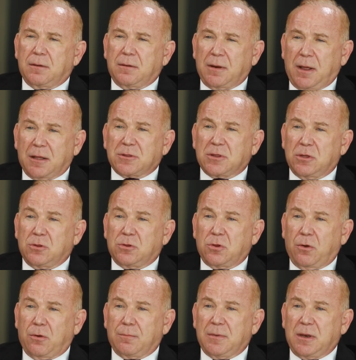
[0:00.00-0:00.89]
Nazi
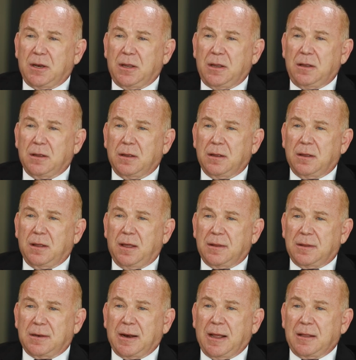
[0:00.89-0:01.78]
Germany
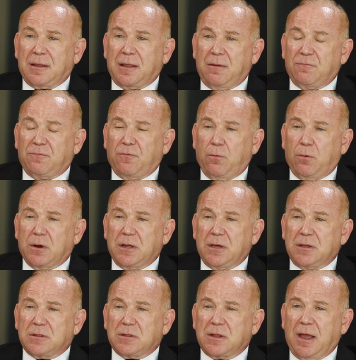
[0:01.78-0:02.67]
in the
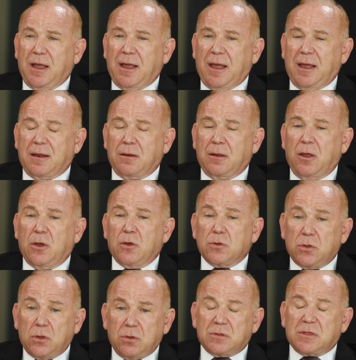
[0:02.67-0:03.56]
1940s and
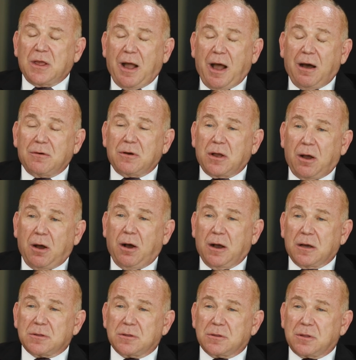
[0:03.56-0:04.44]
use the
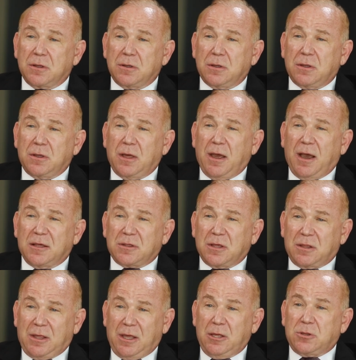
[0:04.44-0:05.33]
Holocaust
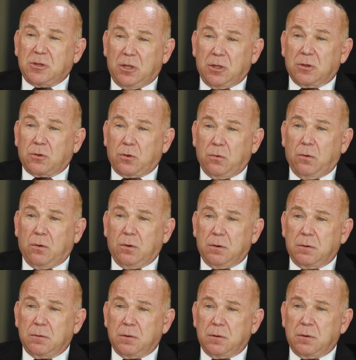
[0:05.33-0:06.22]
as a teaching
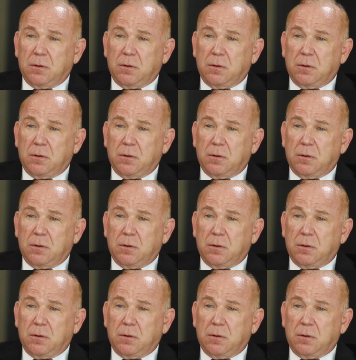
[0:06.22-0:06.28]
tool